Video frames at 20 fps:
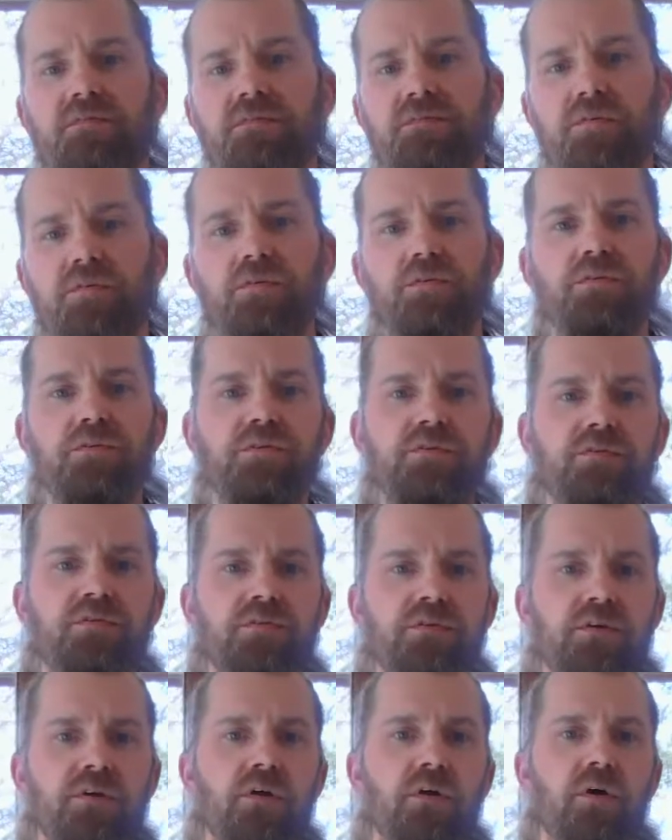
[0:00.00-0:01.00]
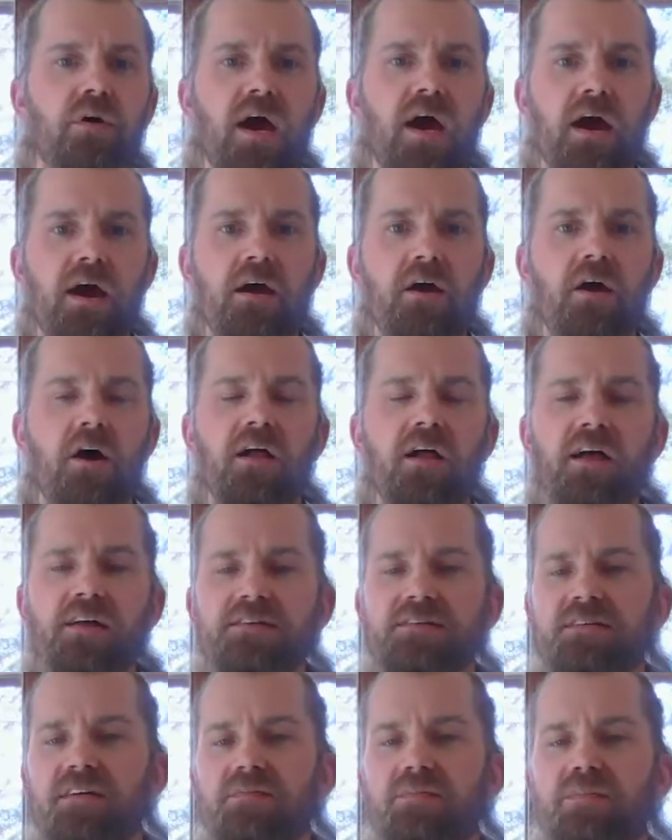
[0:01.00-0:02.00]
food, air, all that
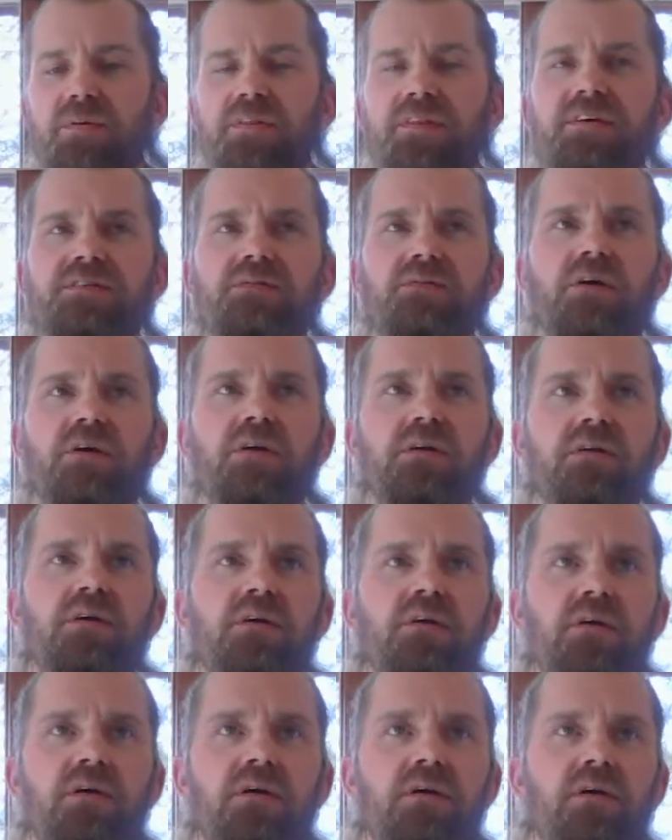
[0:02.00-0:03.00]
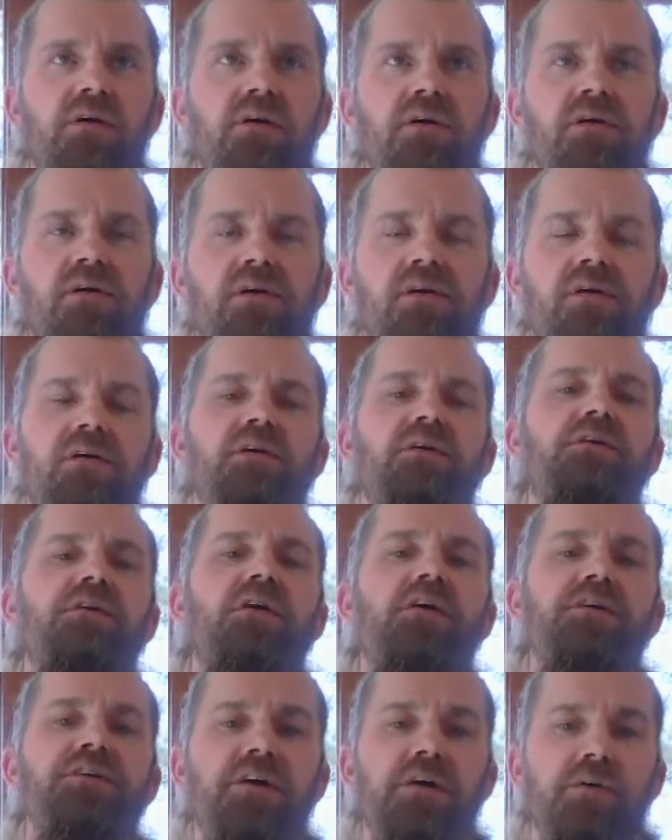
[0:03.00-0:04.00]
stuff. But this one,
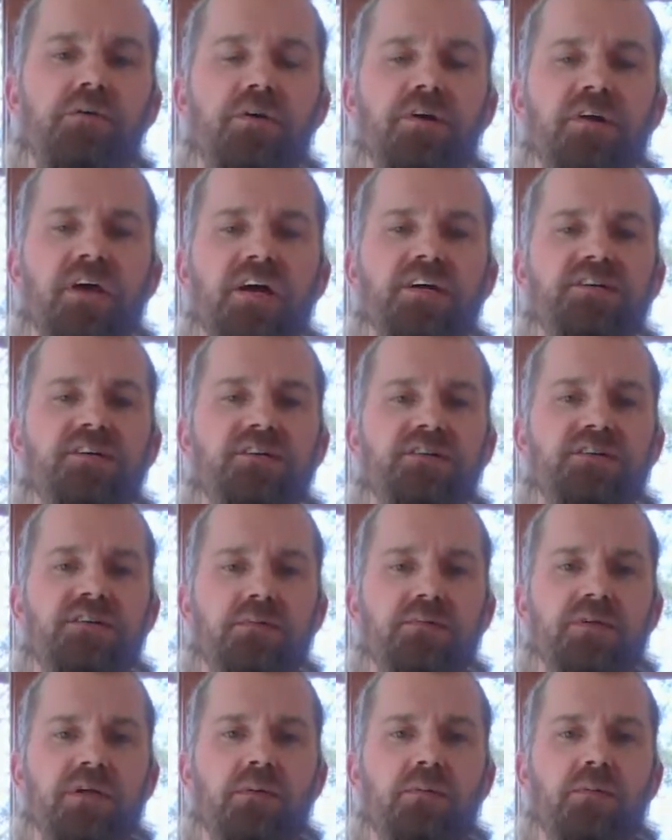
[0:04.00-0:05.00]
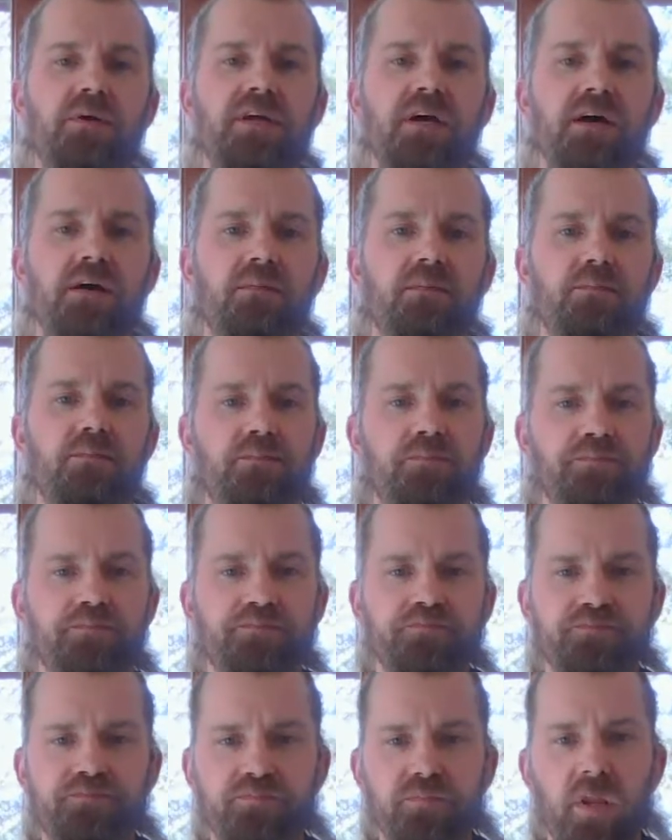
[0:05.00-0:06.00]
nurturing relationships, number 10.
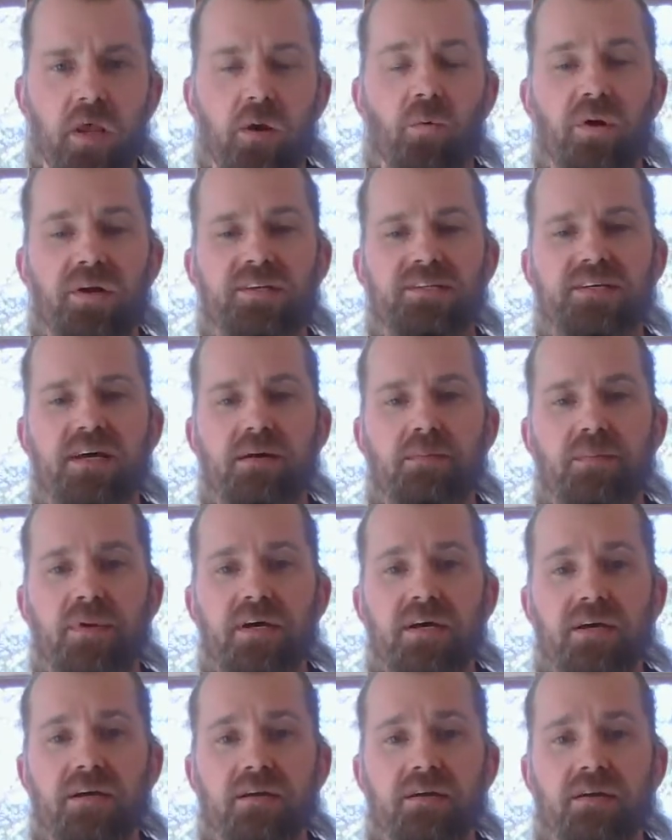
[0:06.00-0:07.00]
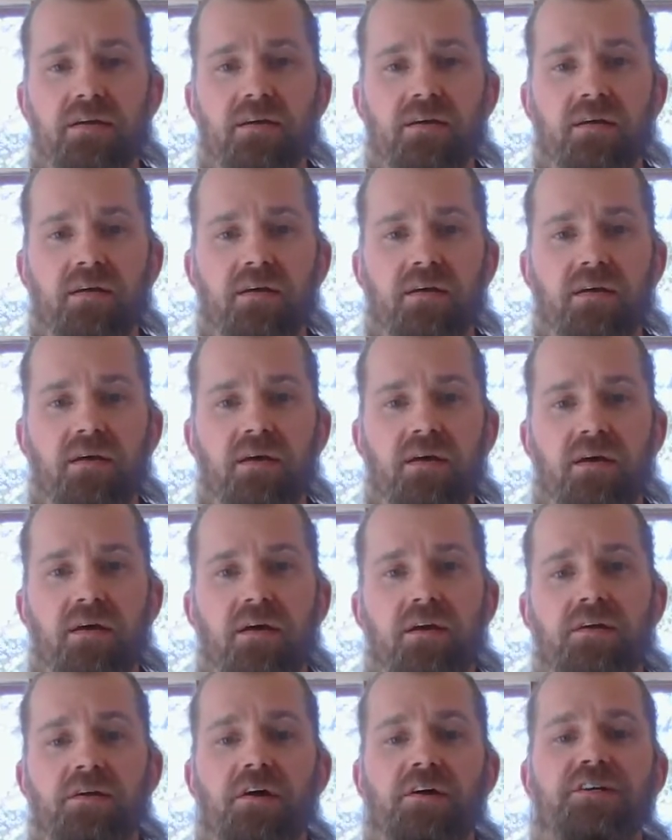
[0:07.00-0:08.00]
And what does that mean?
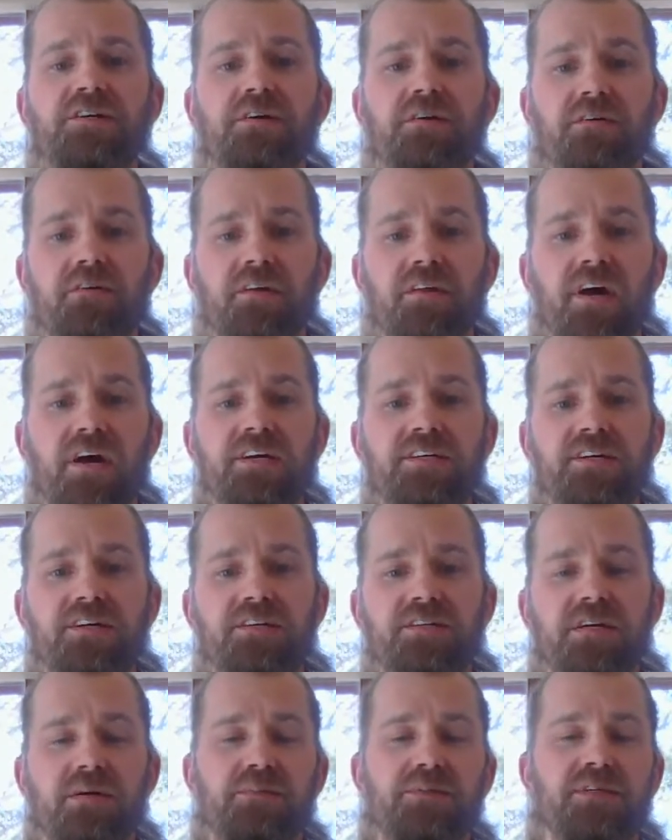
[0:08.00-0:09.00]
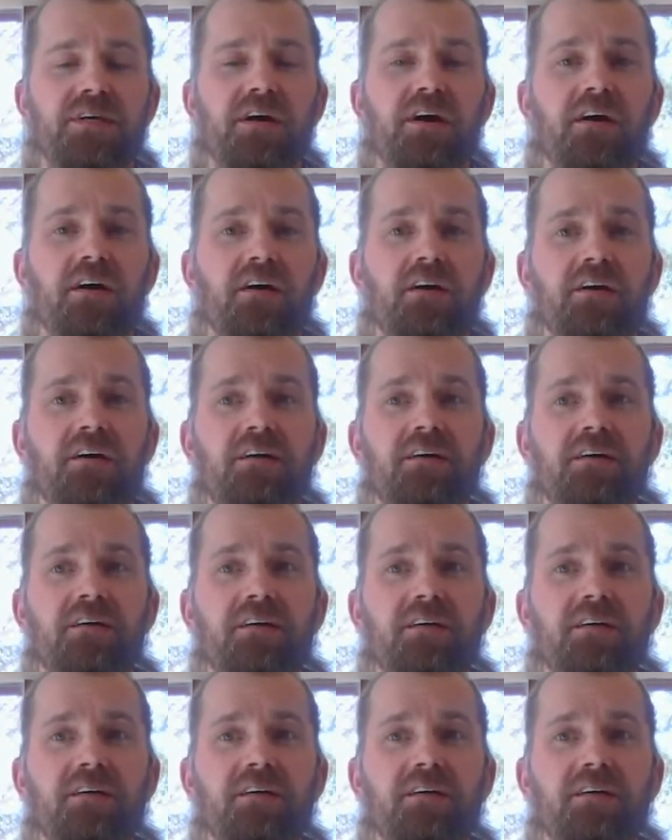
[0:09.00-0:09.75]
Nurturing relationships are